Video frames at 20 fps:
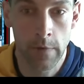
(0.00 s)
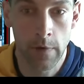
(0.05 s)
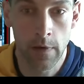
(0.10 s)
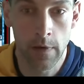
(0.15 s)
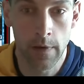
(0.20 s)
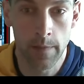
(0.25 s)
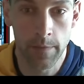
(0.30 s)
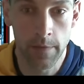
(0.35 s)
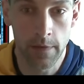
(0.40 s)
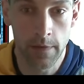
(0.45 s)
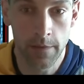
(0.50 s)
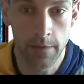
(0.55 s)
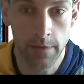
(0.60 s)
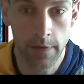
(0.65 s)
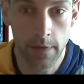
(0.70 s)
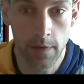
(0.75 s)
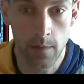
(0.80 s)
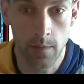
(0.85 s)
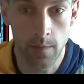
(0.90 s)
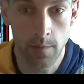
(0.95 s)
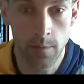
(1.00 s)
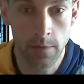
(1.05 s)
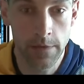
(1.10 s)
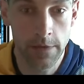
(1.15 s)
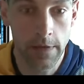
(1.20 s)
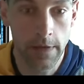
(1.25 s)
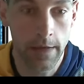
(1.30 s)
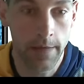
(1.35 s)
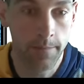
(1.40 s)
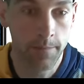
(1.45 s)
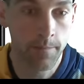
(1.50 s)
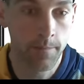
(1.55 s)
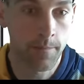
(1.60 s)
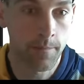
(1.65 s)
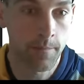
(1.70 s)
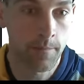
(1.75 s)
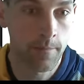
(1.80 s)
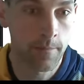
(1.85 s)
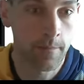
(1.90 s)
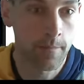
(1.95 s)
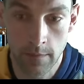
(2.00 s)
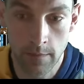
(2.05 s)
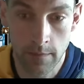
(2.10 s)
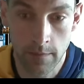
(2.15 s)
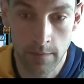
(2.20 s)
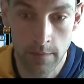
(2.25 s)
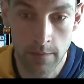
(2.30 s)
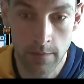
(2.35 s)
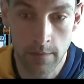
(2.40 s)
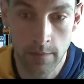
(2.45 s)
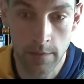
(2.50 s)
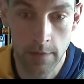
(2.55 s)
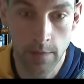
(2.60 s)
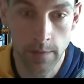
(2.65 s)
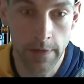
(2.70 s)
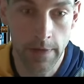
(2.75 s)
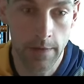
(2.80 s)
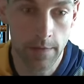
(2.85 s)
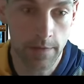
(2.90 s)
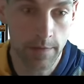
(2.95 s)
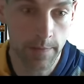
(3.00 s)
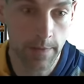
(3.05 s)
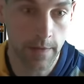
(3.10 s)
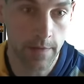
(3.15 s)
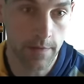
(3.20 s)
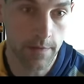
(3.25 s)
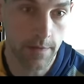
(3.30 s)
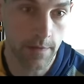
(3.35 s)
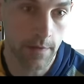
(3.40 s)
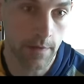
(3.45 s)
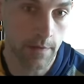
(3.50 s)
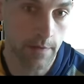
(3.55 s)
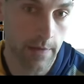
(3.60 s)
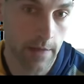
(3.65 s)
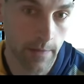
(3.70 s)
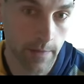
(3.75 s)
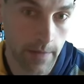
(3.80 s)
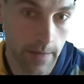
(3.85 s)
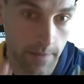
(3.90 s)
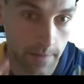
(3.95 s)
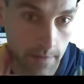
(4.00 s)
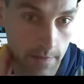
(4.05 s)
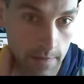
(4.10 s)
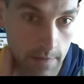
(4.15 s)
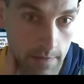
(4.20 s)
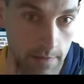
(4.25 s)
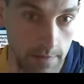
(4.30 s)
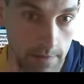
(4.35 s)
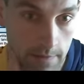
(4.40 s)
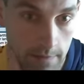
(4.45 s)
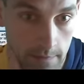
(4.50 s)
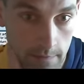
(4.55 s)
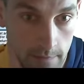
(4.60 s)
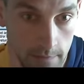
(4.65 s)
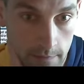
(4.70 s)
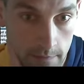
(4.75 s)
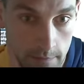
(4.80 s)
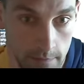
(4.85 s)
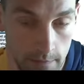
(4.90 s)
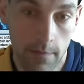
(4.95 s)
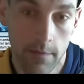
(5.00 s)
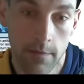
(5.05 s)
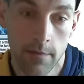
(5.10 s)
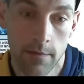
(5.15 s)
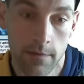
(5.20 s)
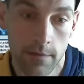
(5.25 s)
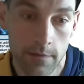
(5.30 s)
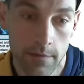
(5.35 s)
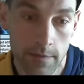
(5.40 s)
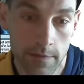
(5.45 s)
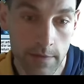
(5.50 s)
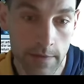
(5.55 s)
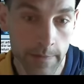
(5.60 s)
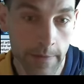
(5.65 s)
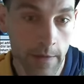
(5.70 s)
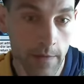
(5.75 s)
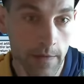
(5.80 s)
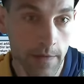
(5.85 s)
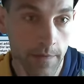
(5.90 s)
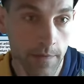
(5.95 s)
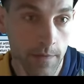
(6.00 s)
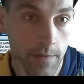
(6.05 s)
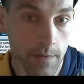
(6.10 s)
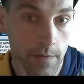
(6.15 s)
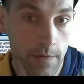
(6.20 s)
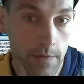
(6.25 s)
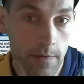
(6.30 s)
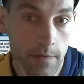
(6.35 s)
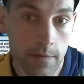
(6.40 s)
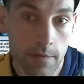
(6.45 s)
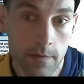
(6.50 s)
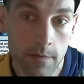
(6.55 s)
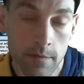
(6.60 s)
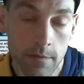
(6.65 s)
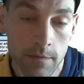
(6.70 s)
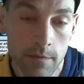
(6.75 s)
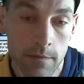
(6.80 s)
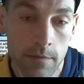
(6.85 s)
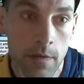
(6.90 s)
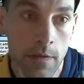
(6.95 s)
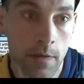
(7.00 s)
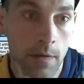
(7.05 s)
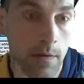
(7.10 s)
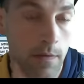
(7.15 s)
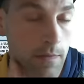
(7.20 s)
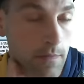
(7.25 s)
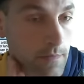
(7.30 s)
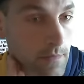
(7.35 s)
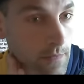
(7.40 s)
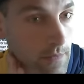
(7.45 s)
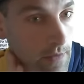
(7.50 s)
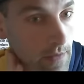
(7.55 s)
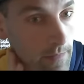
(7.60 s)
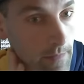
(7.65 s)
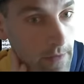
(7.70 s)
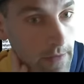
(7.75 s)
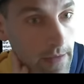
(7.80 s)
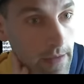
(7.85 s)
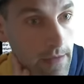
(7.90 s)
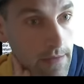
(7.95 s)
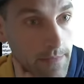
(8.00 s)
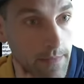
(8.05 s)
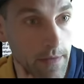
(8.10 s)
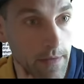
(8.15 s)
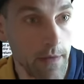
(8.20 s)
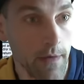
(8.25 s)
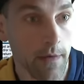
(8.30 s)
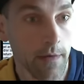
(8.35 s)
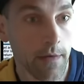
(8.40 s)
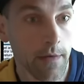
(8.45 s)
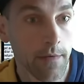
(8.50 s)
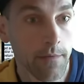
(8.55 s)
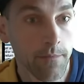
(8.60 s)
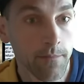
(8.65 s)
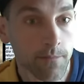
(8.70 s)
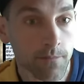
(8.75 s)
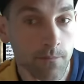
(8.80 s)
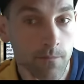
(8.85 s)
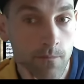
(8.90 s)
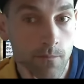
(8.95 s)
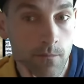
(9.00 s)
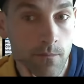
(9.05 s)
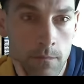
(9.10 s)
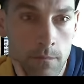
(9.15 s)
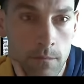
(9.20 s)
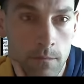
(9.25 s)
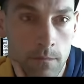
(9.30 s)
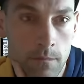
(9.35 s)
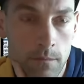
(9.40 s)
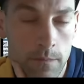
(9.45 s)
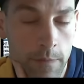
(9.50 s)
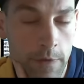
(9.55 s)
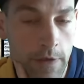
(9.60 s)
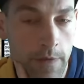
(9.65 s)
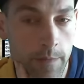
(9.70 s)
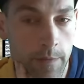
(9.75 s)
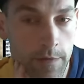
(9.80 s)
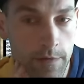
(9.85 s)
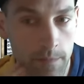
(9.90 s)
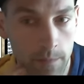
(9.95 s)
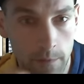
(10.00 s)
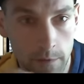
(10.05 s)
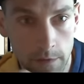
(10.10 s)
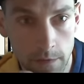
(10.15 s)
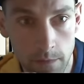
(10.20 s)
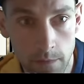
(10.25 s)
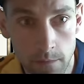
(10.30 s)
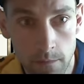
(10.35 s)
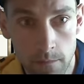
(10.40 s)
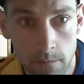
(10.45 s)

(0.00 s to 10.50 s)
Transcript: I'm gonna flicker one more time. No counterspell, so now we have to just somehow live through this. They can play the Axebane Guardian. Make a bunch of blue.